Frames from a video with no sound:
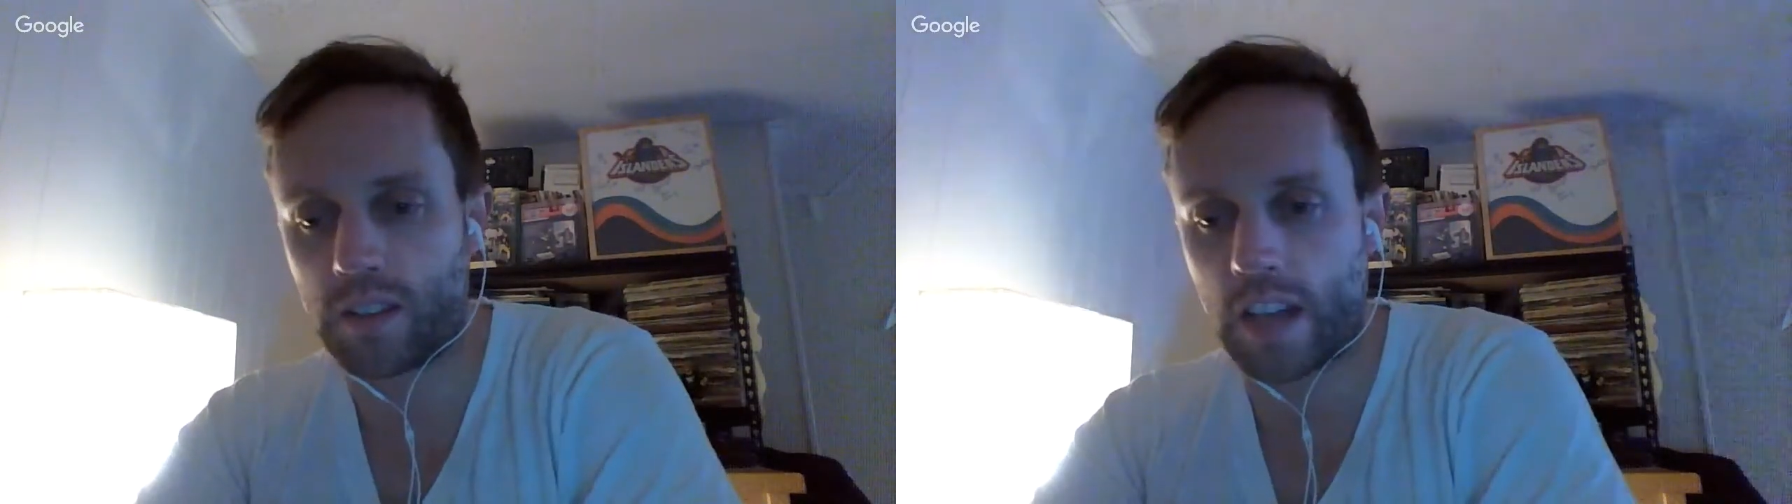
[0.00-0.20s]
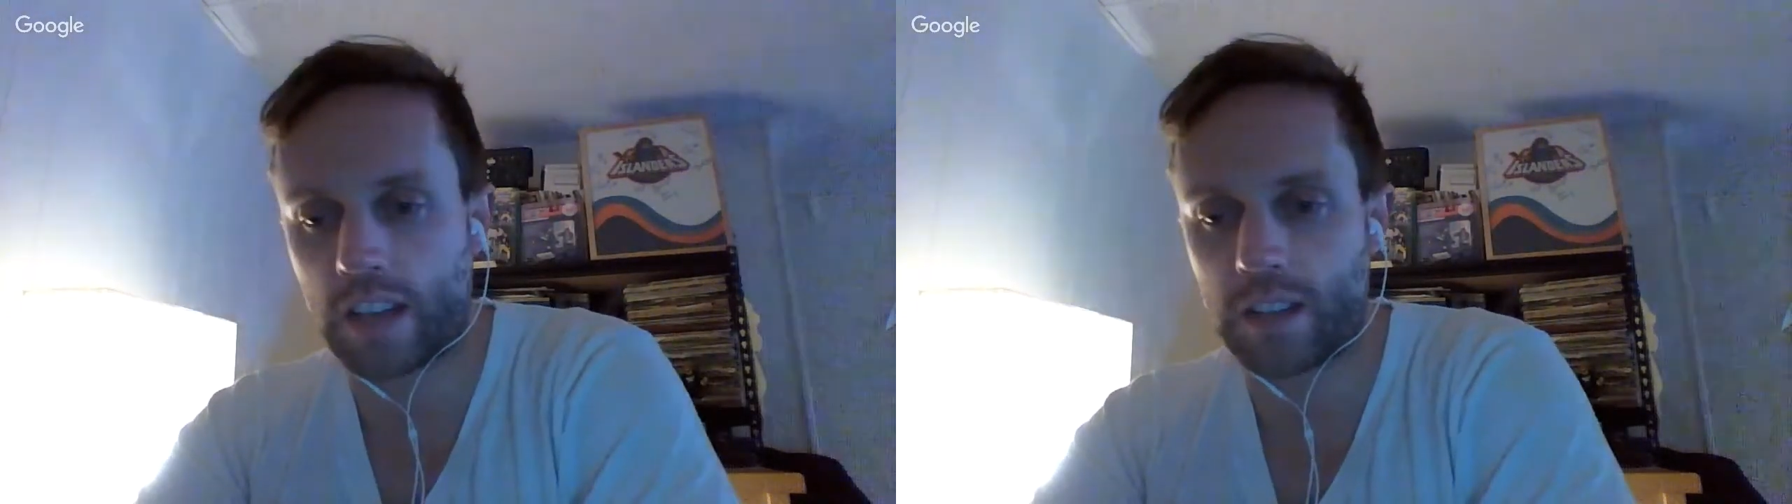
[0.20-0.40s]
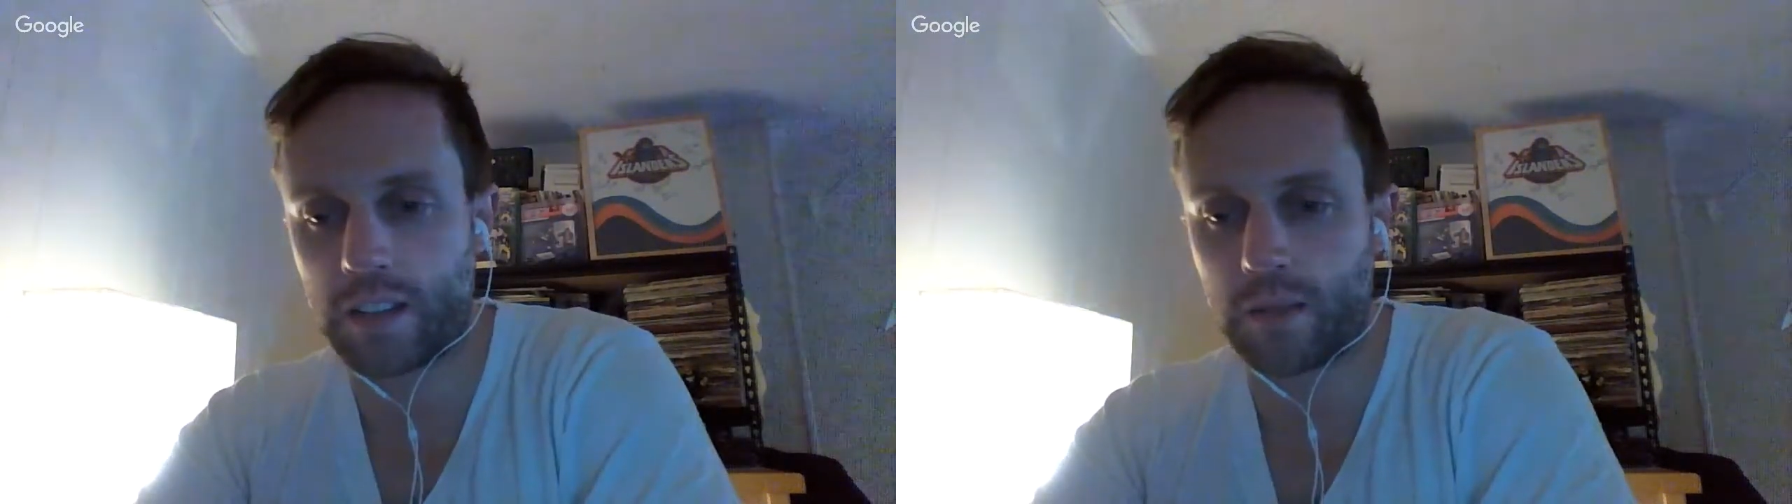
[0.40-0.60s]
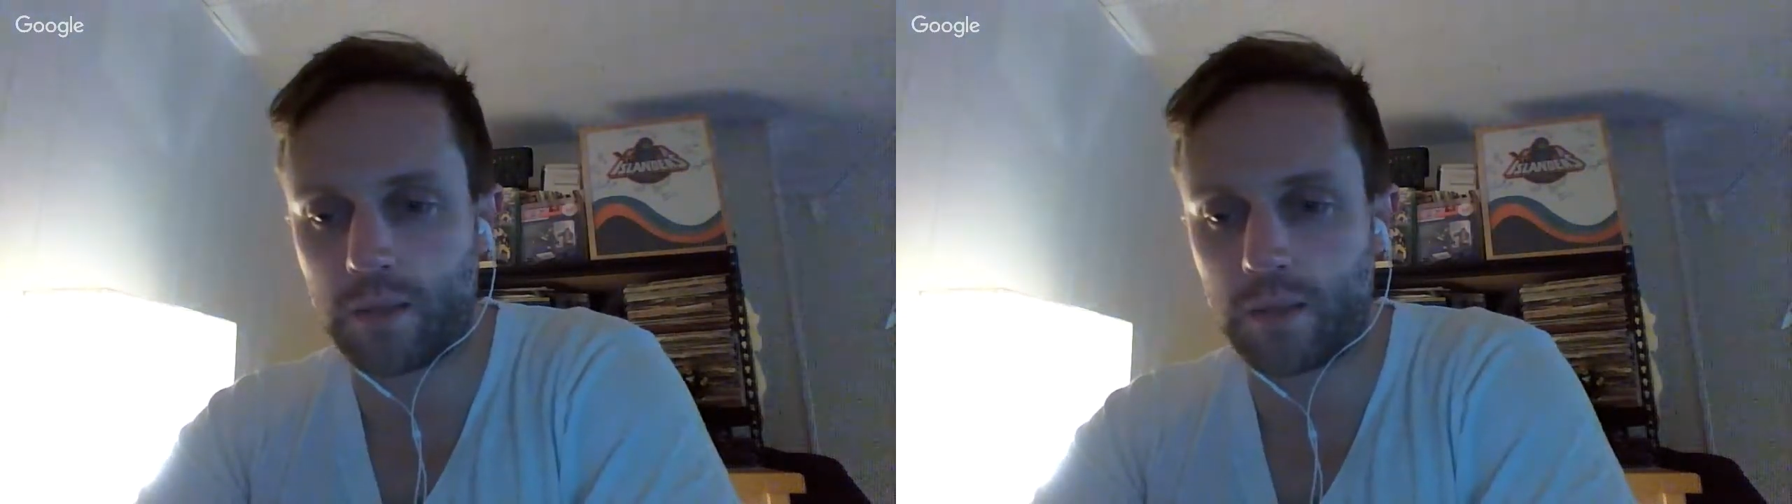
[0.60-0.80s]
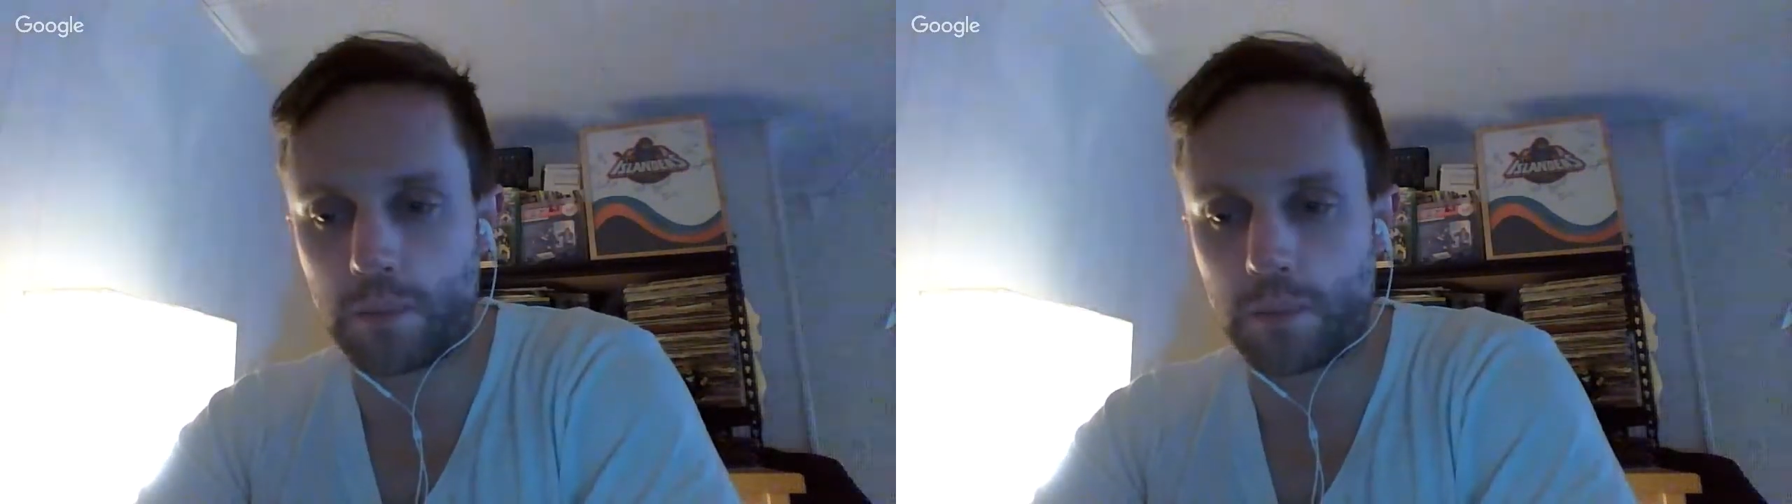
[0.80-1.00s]
Yankee
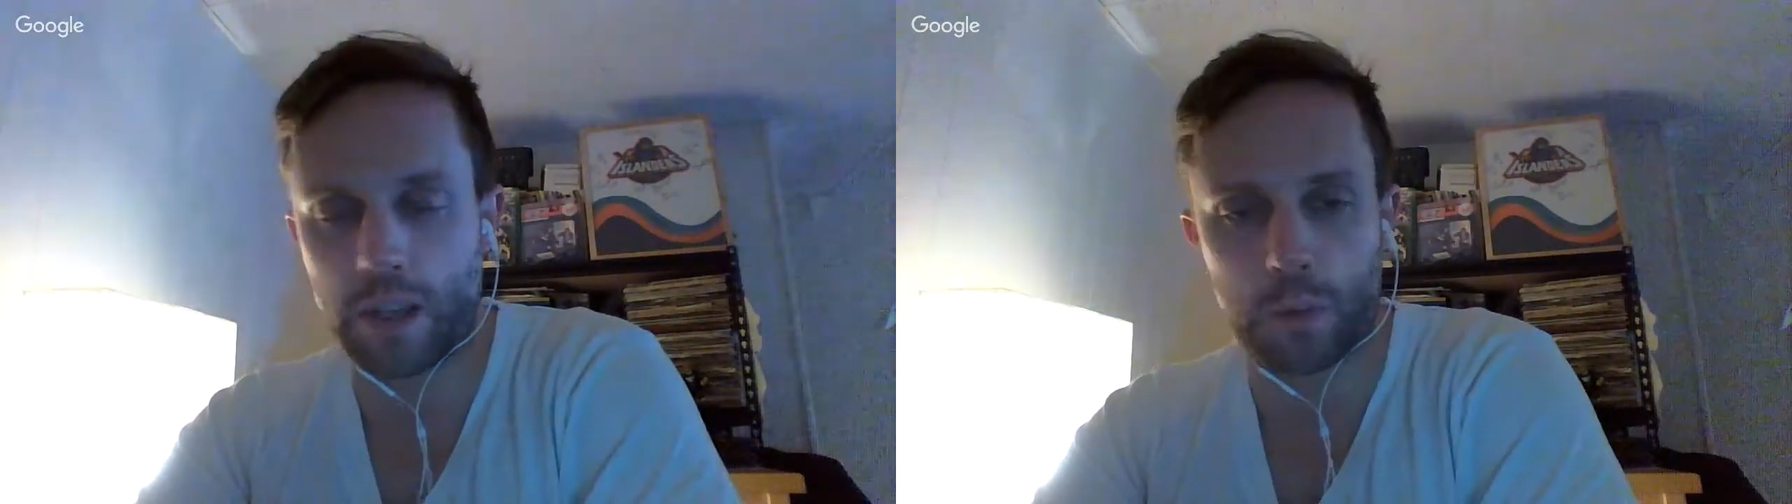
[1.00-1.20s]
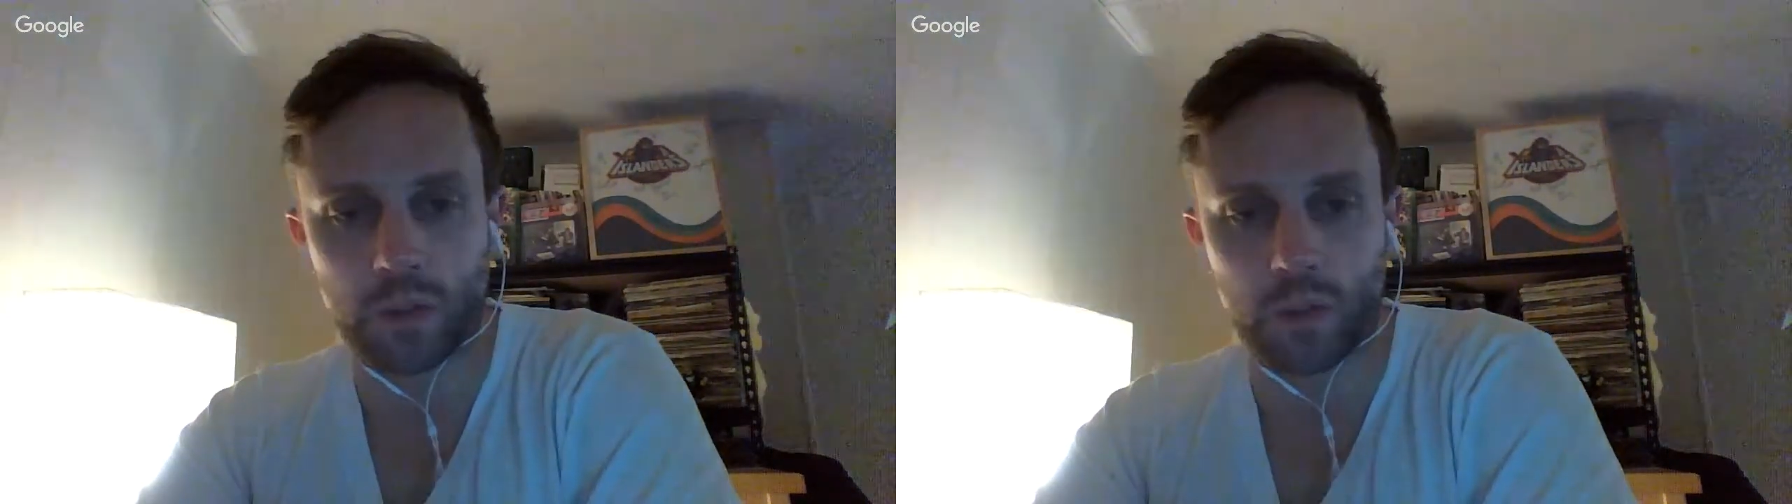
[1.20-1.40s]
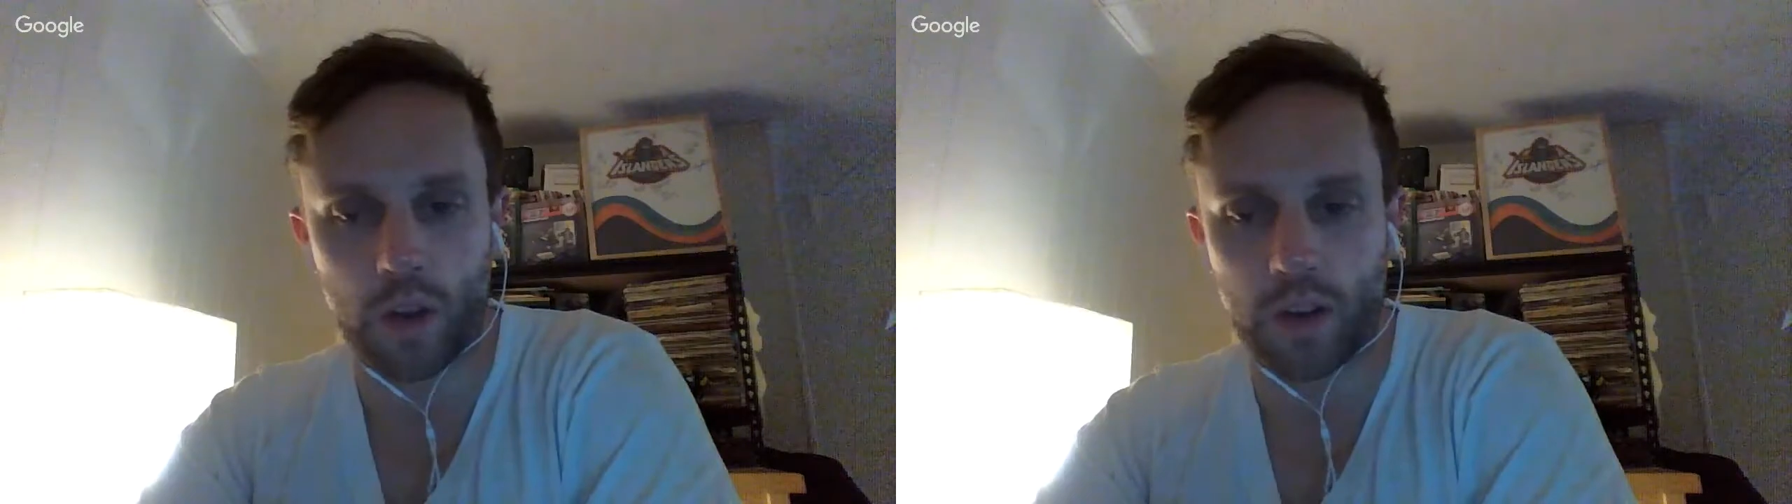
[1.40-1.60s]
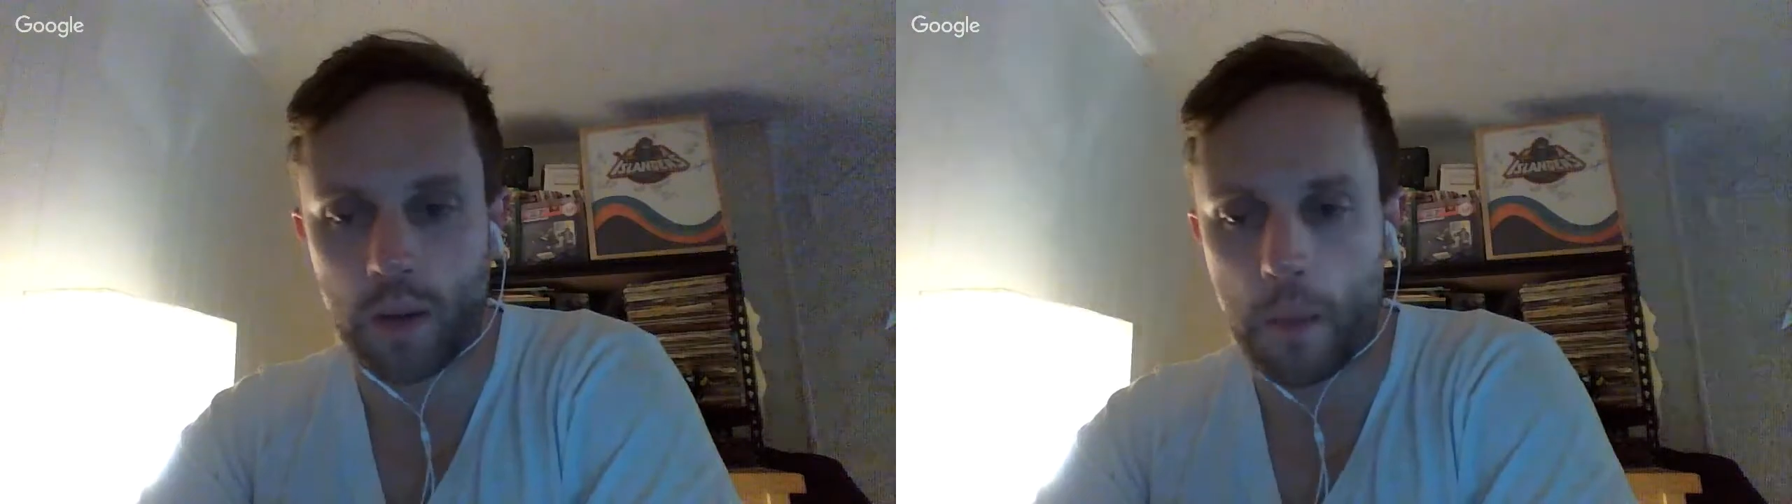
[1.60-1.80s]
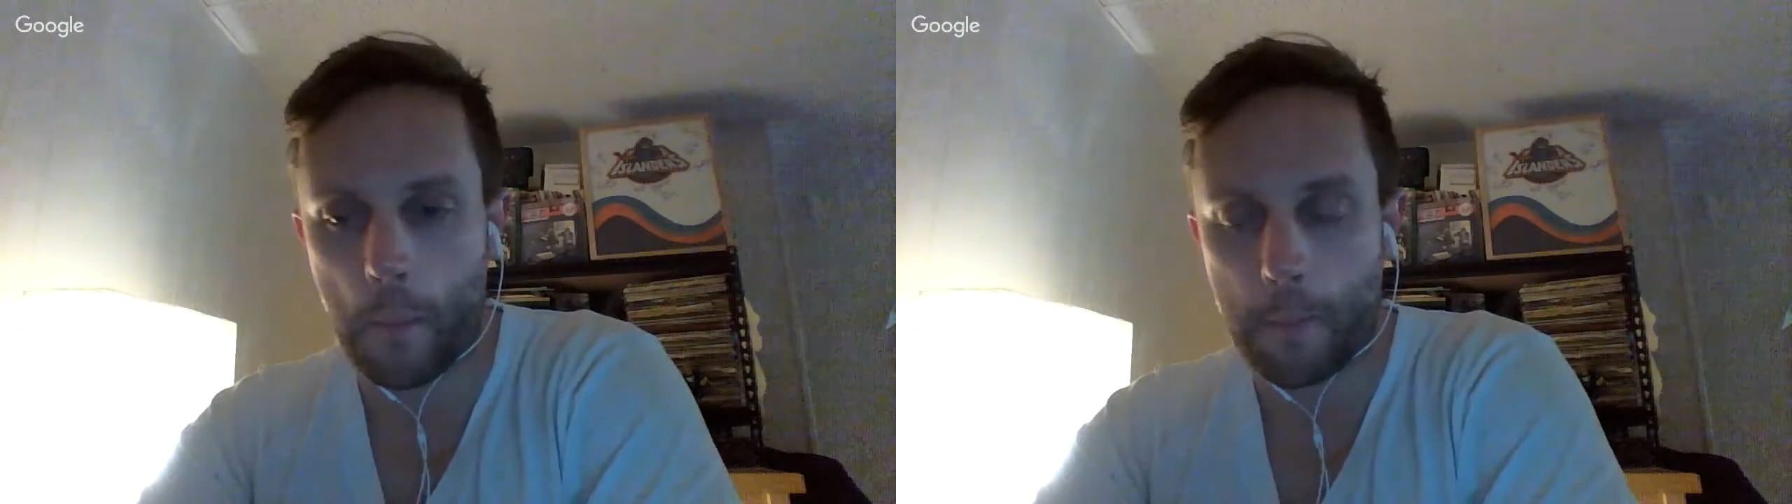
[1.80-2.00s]
baseball squad?